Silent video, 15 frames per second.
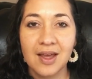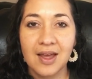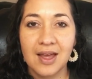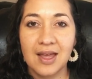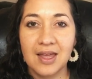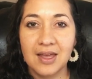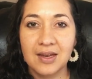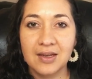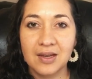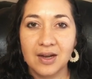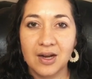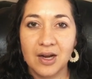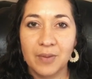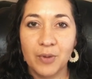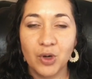And
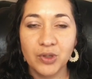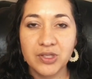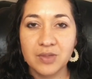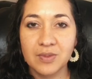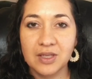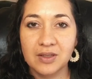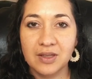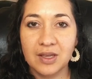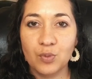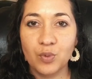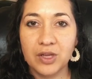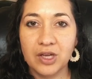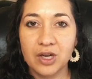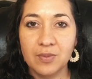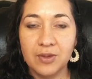um, ultimately, we
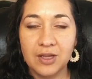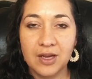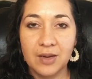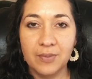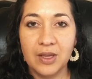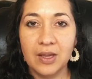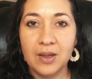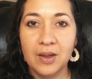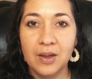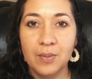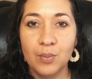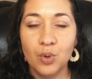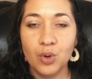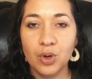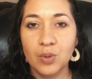are becoming
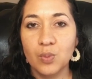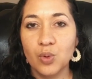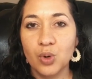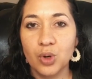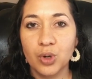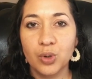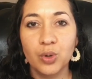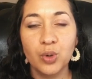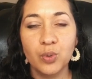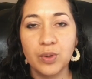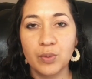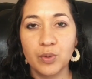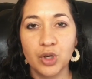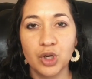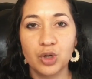more and more who we
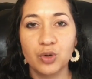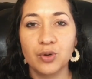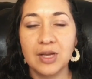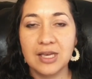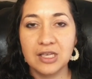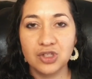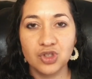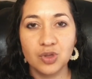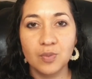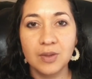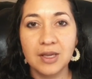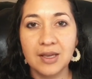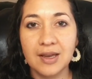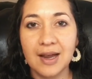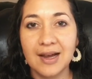were created to
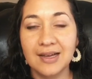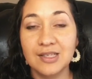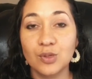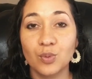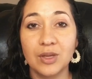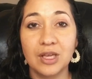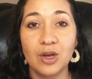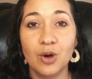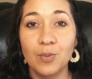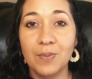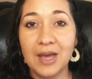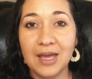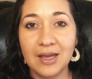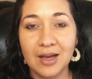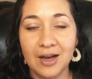be as we
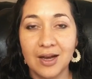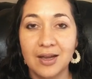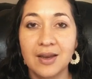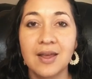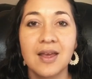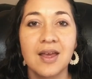obey God